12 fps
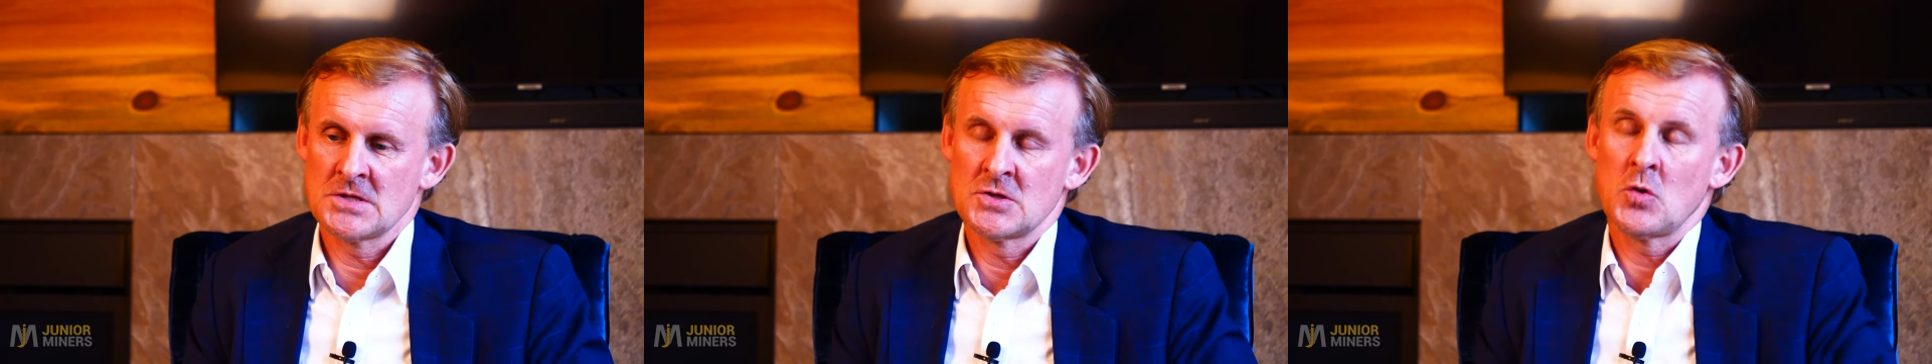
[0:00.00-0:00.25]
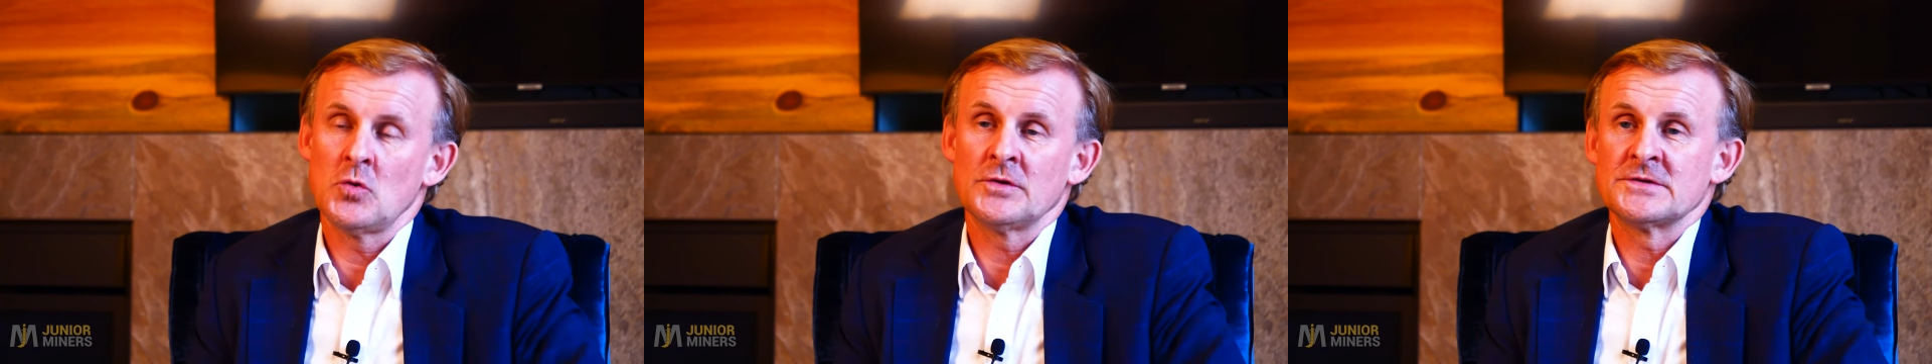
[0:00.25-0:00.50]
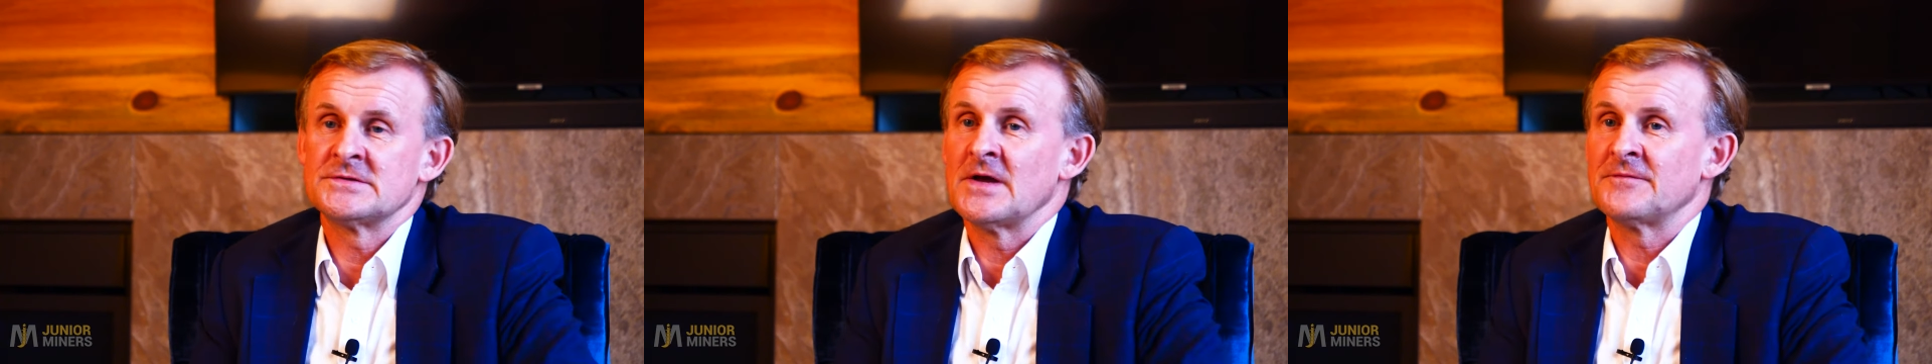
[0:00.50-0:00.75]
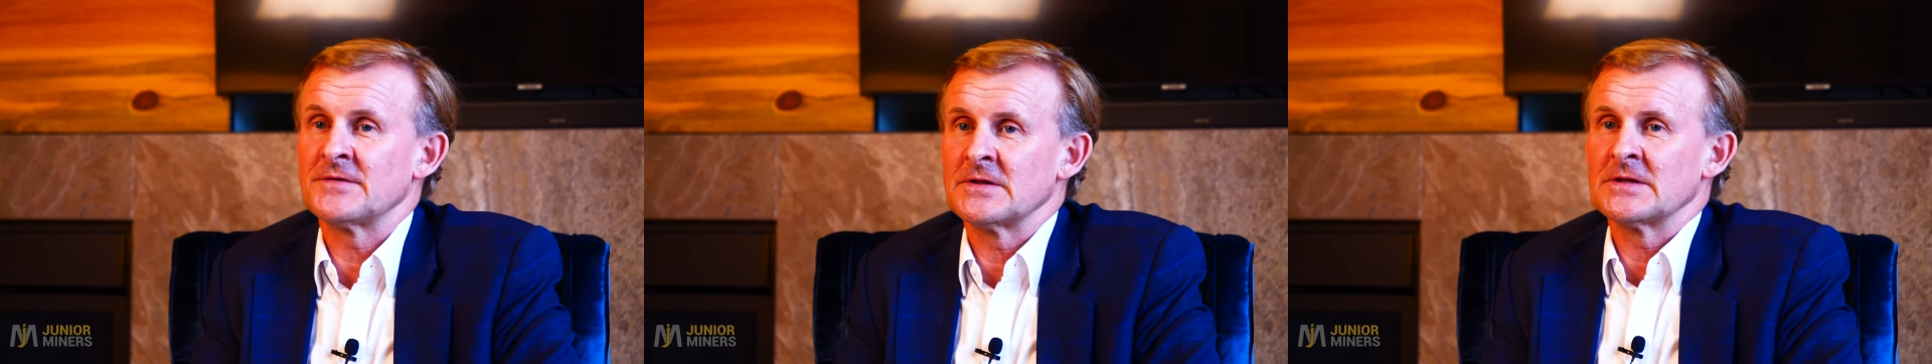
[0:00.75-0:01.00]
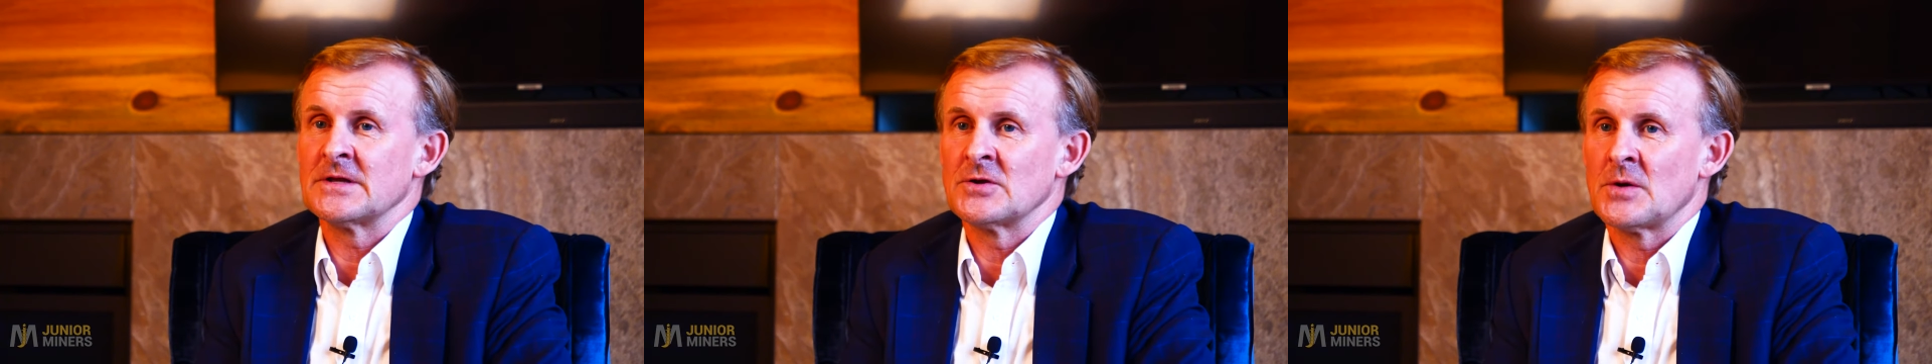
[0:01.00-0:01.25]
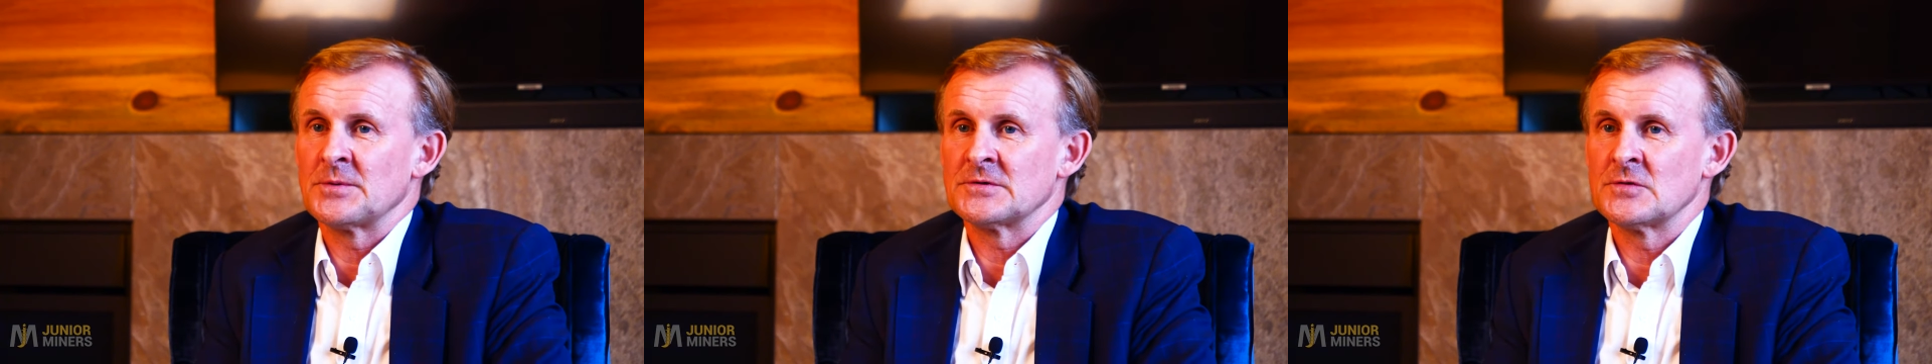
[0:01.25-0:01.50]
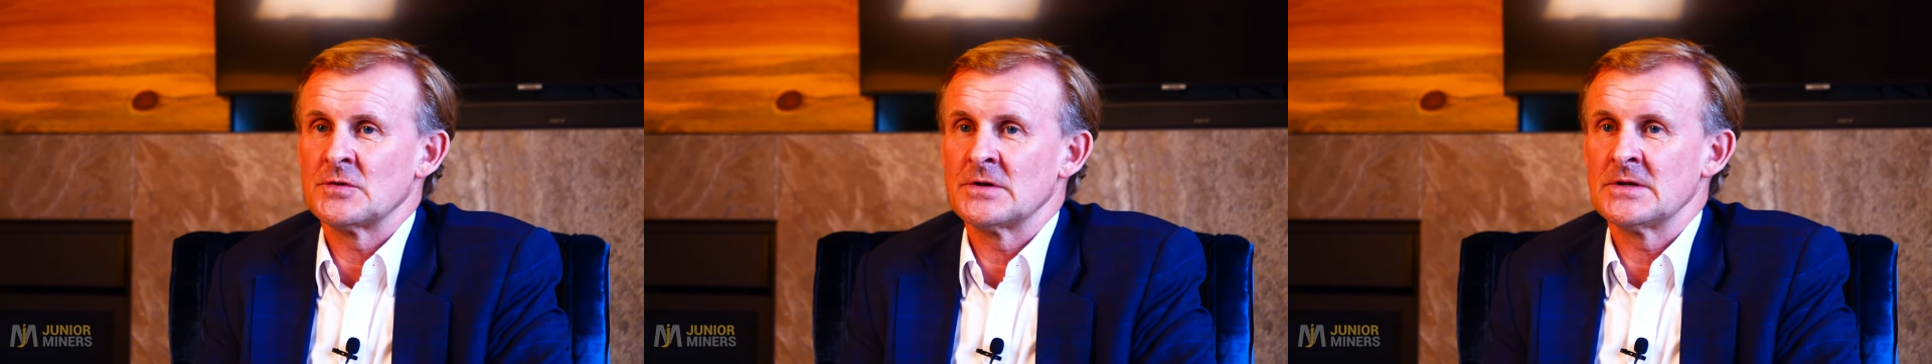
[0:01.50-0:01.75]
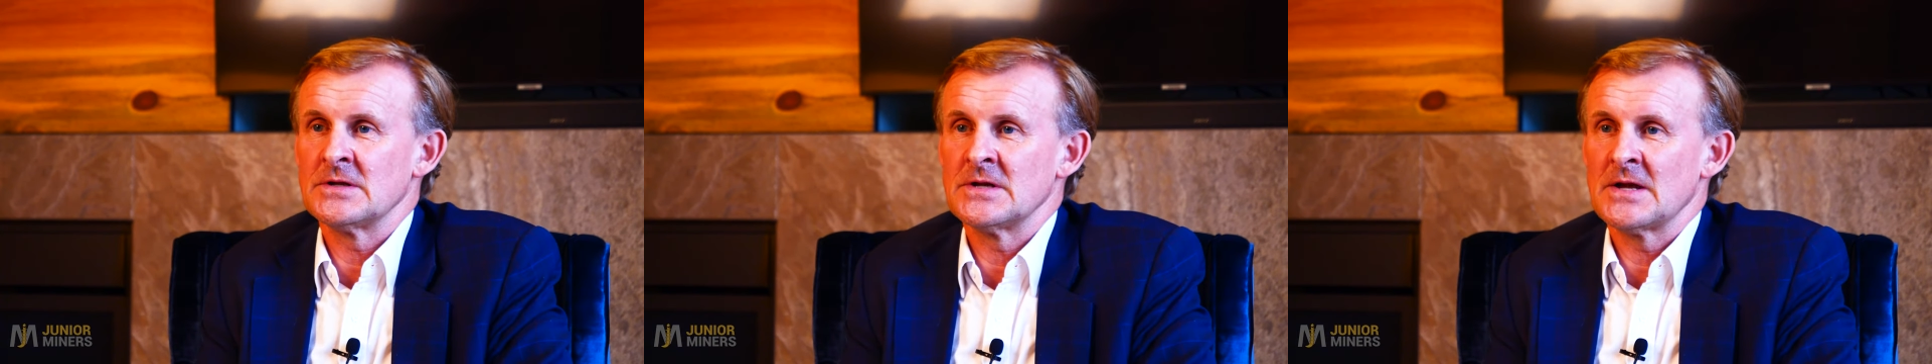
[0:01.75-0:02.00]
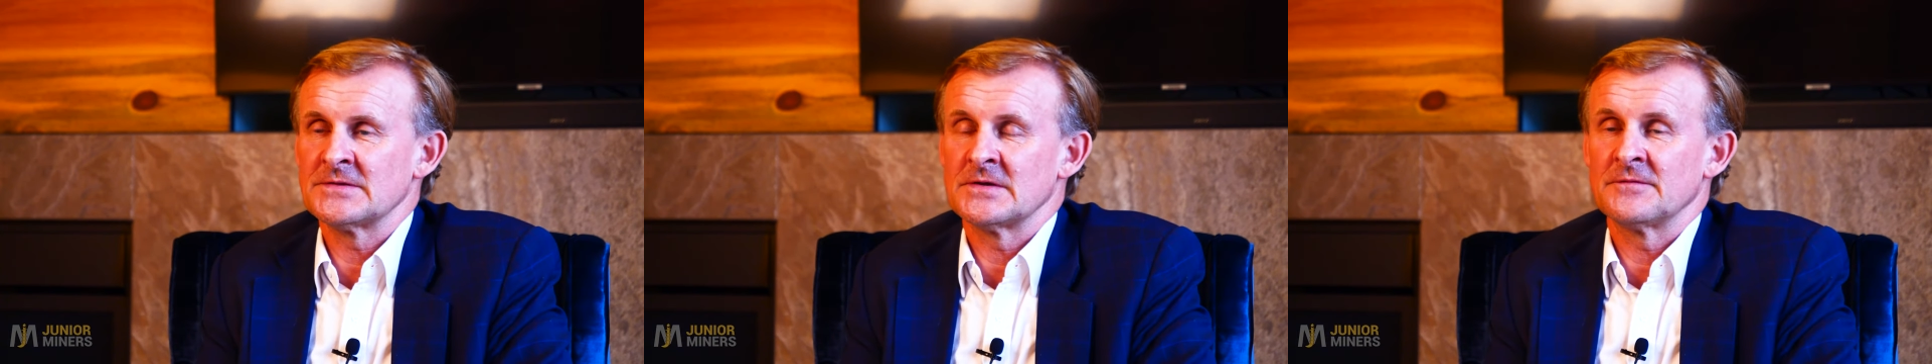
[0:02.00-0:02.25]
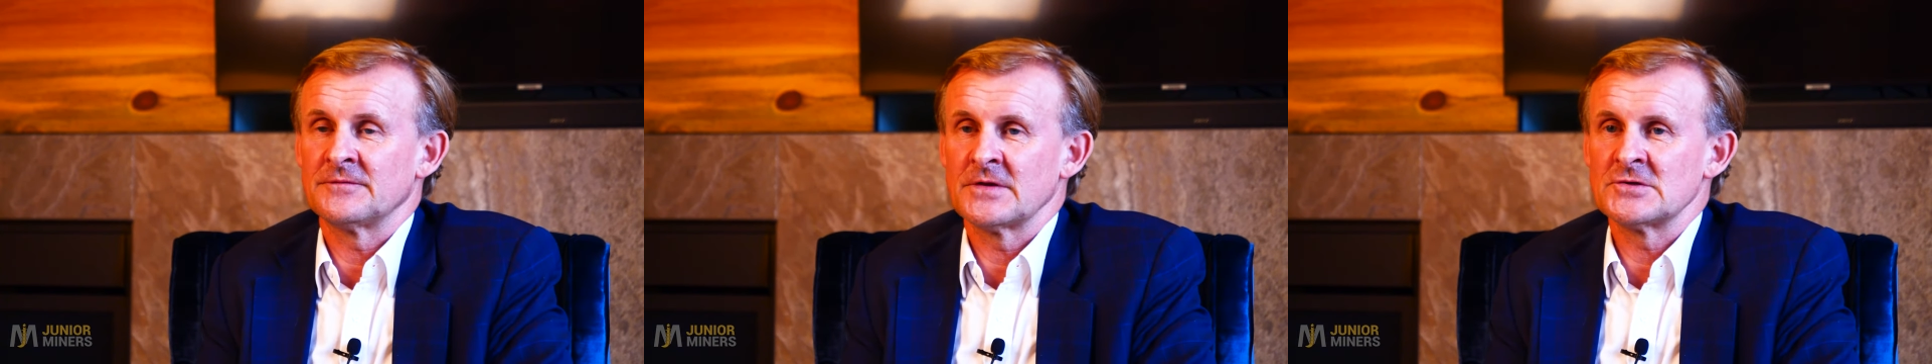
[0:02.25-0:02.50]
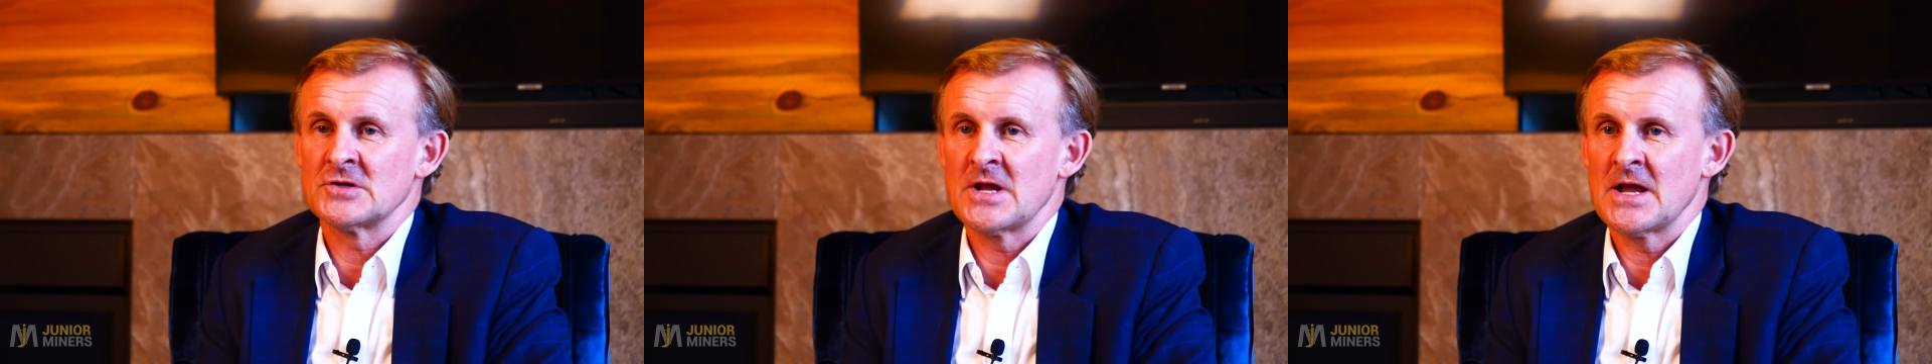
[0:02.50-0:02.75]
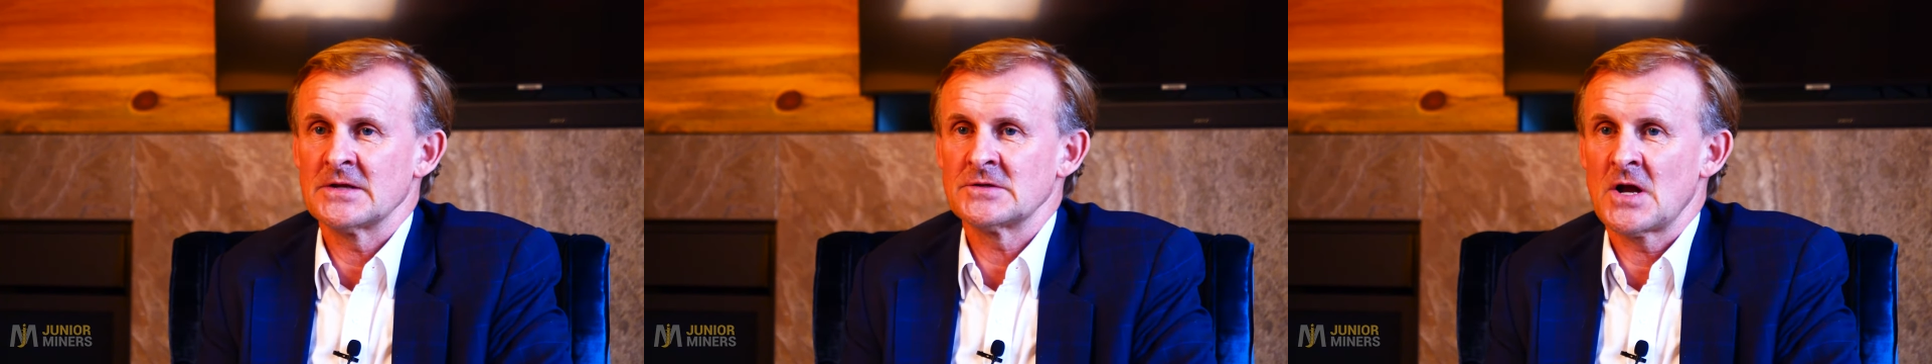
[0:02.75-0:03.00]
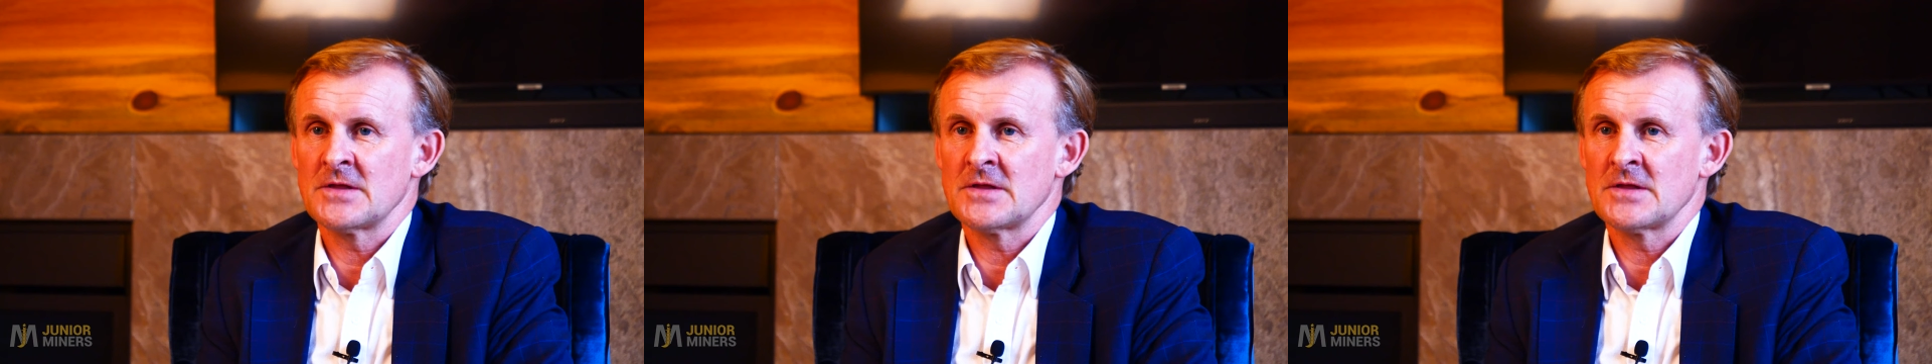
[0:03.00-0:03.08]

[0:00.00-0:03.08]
gold is definitely an opportunity as an inflation hedge.